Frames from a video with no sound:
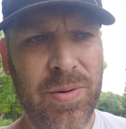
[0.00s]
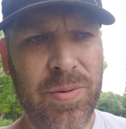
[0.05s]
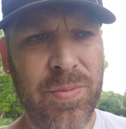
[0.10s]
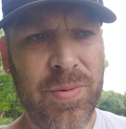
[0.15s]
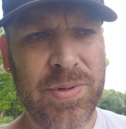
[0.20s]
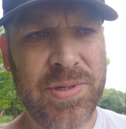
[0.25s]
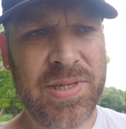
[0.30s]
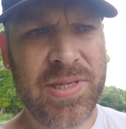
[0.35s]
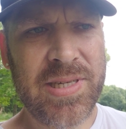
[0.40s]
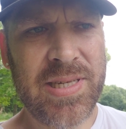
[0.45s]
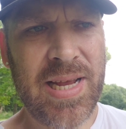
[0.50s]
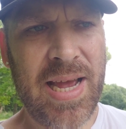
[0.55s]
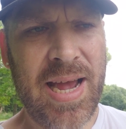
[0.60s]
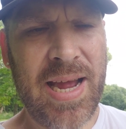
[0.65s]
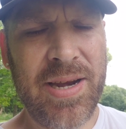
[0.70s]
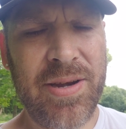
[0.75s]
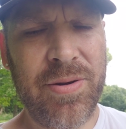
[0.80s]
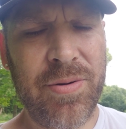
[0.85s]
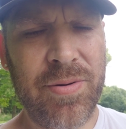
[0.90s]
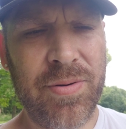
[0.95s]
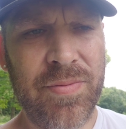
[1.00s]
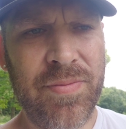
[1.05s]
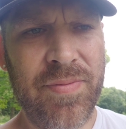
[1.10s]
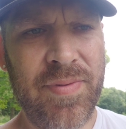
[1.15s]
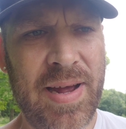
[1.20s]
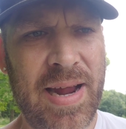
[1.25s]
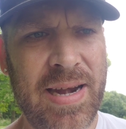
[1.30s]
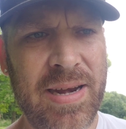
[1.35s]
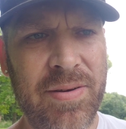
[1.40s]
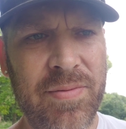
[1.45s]
which side you're
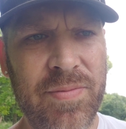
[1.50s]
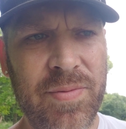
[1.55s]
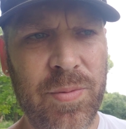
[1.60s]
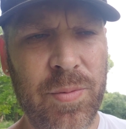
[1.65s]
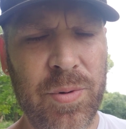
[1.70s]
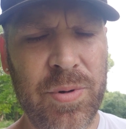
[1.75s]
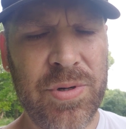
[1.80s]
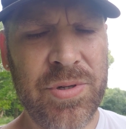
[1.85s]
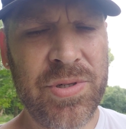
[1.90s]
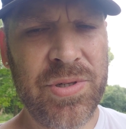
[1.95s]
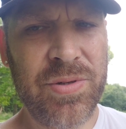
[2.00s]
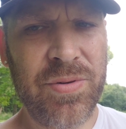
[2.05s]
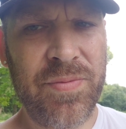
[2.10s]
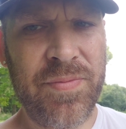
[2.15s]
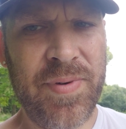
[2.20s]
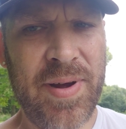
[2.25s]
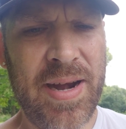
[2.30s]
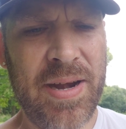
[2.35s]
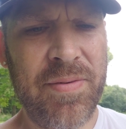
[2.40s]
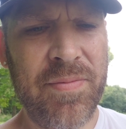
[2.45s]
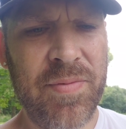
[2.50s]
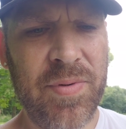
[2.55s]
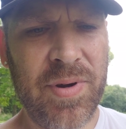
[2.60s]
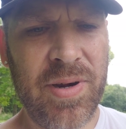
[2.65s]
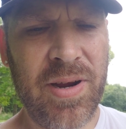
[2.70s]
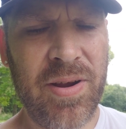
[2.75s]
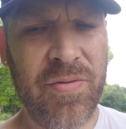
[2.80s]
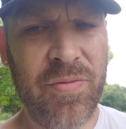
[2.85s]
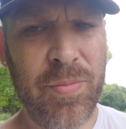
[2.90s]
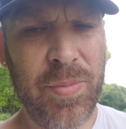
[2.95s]
fighting for. You're still fighting for
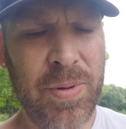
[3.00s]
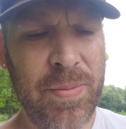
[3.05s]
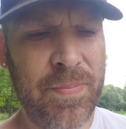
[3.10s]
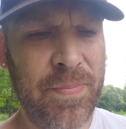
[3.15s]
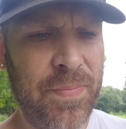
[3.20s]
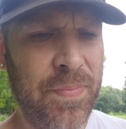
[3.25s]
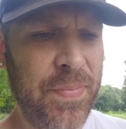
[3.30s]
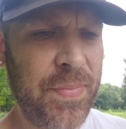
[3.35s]
government.